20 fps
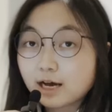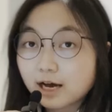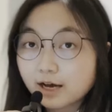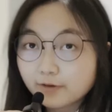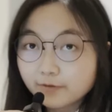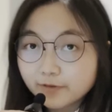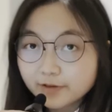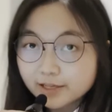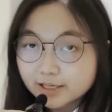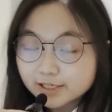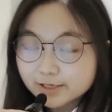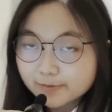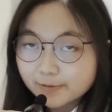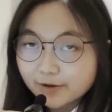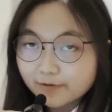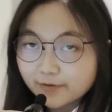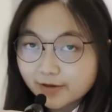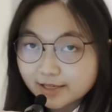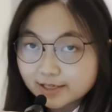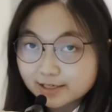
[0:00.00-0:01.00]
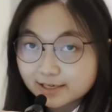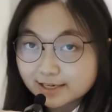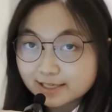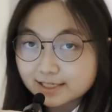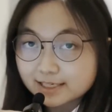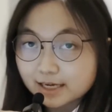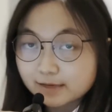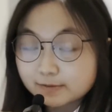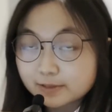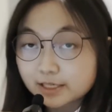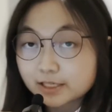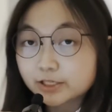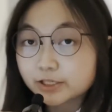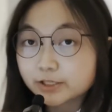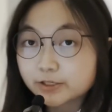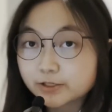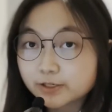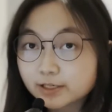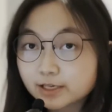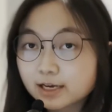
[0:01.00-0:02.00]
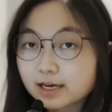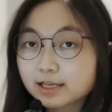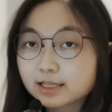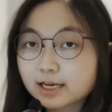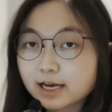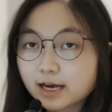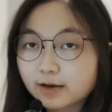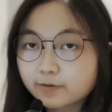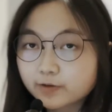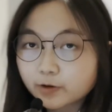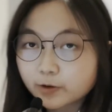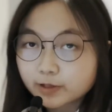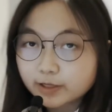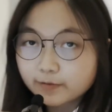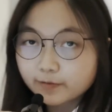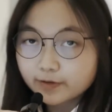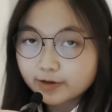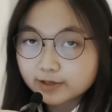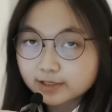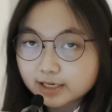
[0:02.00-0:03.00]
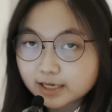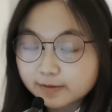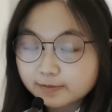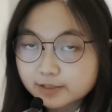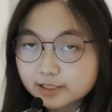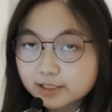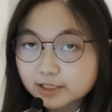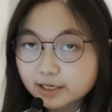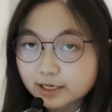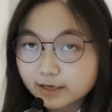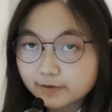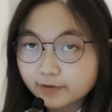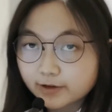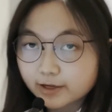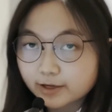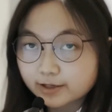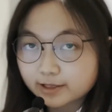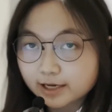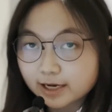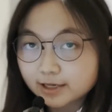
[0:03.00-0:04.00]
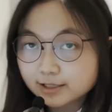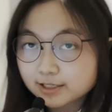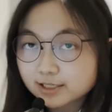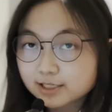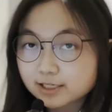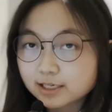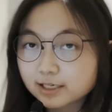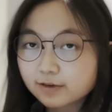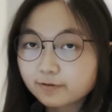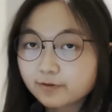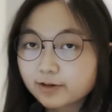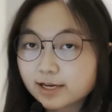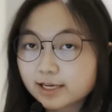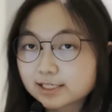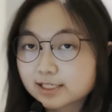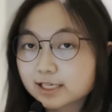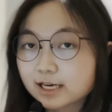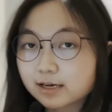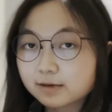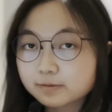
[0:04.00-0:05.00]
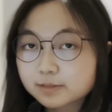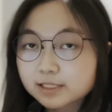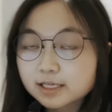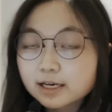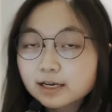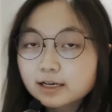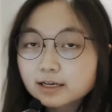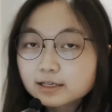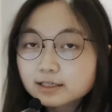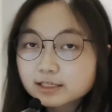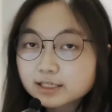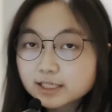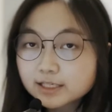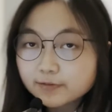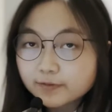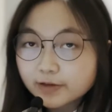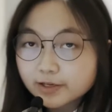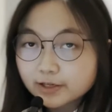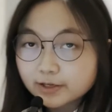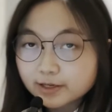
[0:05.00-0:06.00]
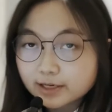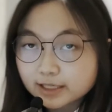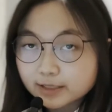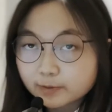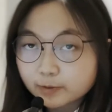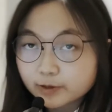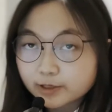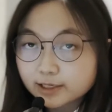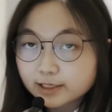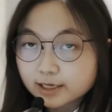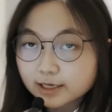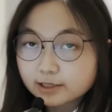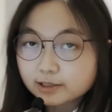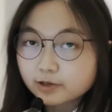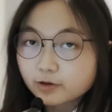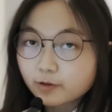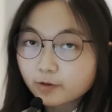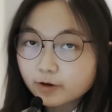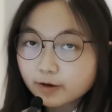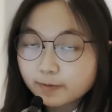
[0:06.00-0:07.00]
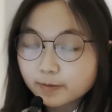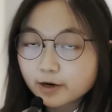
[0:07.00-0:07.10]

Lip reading: I finished my final exams in June and have quite a few tips to give out on how to study for exams. This video is broken down into three